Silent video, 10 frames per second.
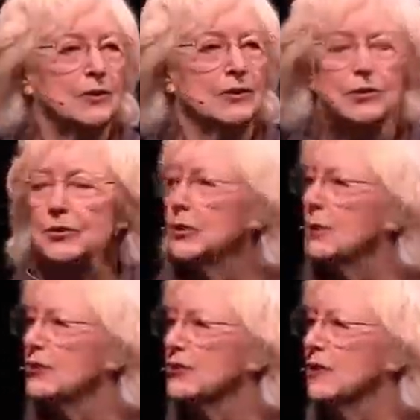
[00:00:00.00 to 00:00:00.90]
To the
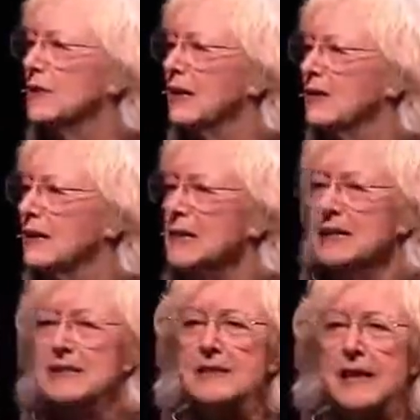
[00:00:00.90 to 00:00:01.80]
question of how come I
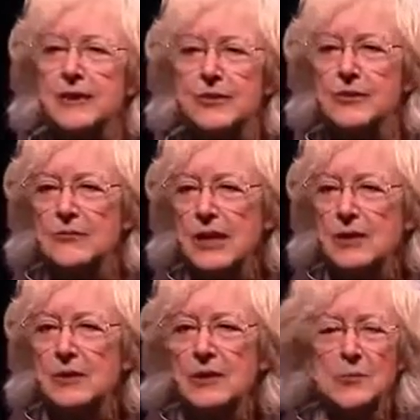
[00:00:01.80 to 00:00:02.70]
decided to write
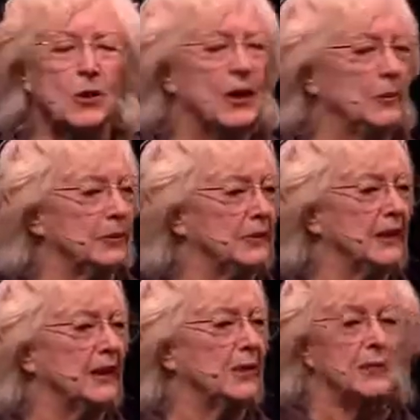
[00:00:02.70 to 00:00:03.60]
about Muhammad,
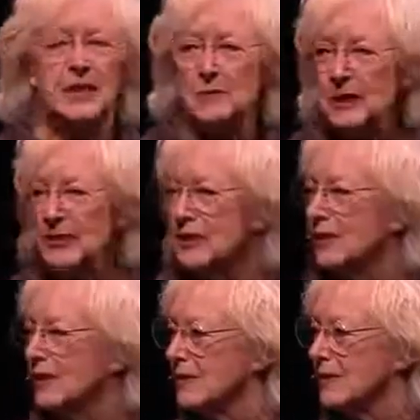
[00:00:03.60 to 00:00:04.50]
my immediate
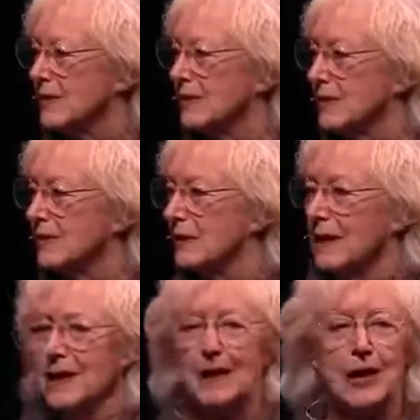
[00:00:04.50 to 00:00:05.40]
answer is,
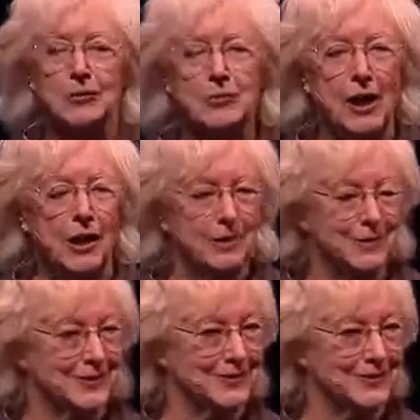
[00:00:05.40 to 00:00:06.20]
how not?